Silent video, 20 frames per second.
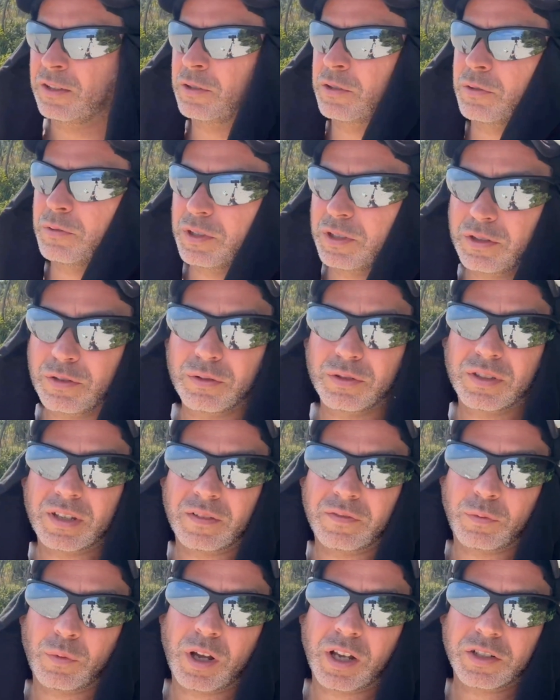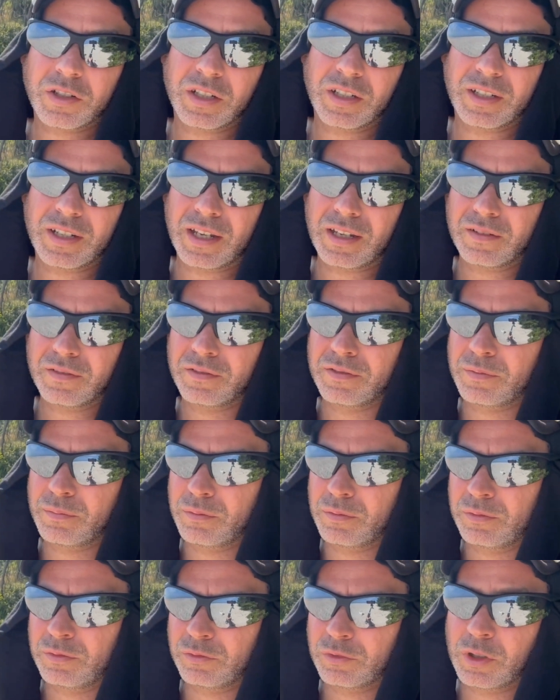there's always new stuff washing down
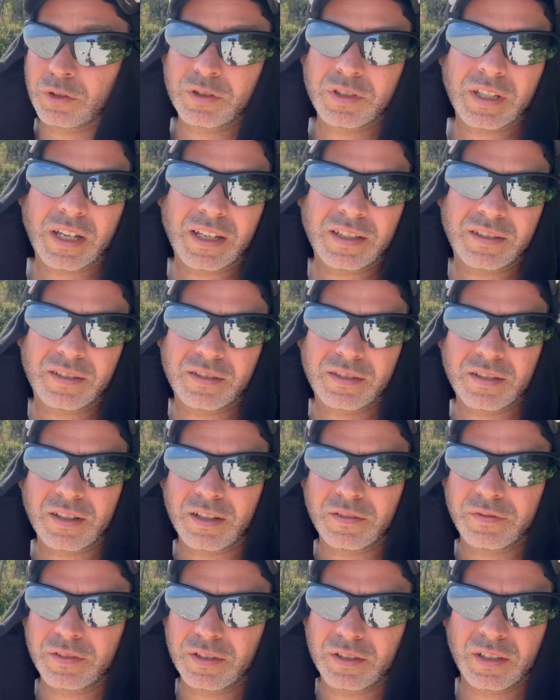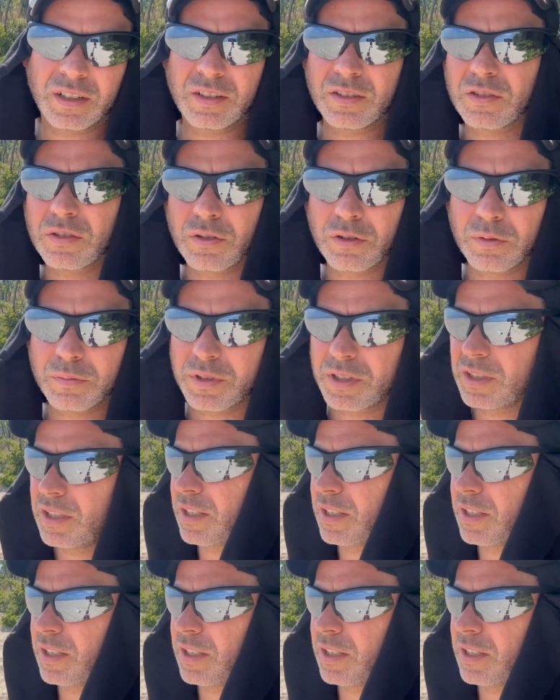from roadsides and stuff in storms and